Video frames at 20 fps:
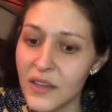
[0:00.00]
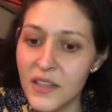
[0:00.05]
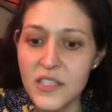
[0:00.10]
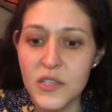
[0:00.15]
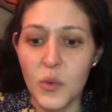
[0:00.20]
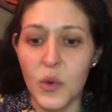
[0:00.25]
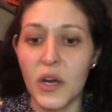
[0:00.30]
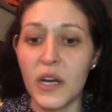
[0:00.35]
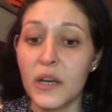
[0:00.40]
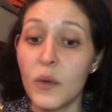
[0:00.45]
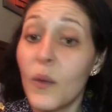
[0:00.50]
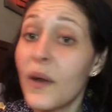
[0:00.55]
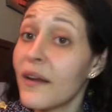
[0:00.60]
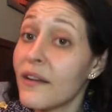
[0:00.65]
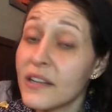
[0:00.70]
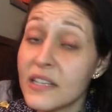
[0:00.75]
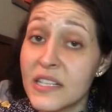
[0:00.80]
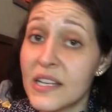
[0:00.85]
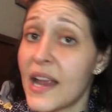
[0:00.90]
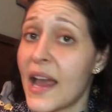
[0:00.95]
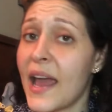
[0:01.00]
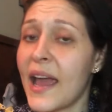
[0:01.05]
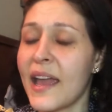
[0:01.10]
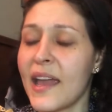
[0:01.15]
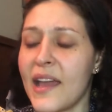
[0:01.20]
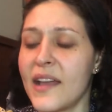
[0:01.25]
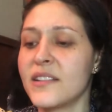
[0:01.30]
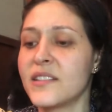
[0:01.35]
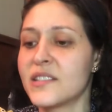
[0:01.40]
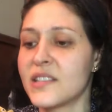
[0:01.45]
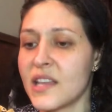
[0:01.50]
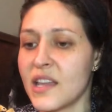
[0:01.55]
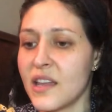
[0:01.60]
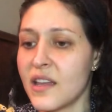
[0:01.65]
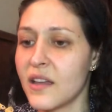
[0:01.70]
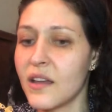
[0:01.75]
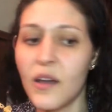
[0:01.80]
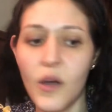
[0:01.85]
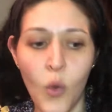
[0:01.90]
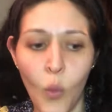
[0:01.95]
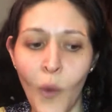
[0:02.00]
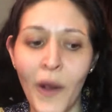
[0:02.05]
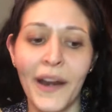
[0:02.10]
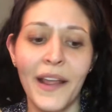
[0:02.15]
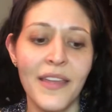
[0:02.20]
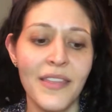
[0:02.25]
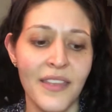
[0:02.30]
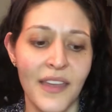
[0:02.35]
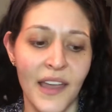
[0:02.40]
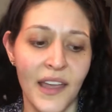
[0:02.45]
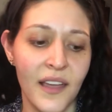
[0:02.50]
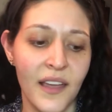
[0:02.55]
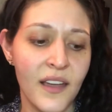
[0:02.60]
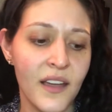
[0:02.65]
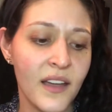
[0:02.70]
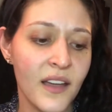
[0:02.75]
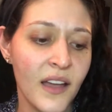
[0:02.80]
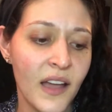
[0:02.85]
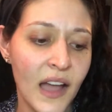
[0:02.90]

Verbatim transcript: So we're gonna wear it today and see what I think.